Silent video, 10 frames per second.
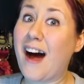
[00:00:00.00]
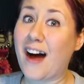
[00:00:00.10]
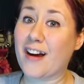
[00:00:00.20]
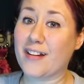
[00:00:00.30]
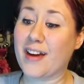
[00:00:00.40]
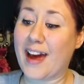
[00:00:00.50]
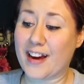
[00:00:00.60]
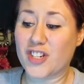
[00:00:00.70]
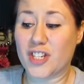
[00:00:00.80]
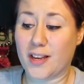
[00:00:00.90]
I
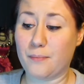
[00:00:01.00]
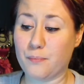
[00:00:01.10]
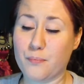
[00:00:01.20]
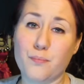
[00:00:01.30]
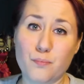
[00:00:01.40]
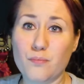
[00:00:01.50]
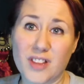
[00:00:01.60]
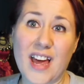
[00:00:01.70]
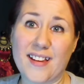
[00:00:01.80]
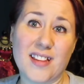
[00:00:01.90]
actually
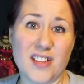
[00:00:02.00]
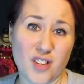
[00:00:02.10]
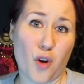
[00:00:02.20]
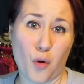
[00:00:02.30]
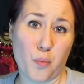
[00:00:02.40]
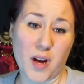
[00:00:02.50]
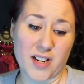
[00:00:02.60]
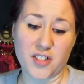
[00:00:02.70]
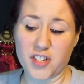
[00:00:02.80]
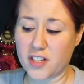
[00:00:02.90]
like these a whole
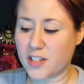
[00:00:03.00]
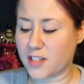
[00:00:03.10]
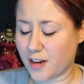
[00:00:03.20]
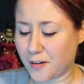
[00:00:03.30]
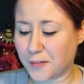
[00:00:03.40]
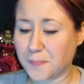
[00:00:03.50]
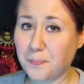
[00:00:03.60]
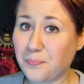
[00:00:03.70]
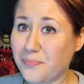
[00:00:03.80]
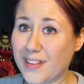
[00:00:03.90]
bunch. So
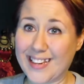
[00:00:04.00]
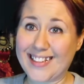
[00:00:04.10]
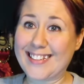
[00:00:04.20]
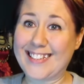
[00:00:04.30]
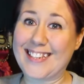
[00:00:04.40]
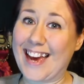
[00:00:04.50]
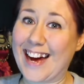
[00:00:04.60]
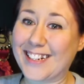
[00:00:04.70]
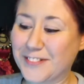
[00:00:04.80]
yeah.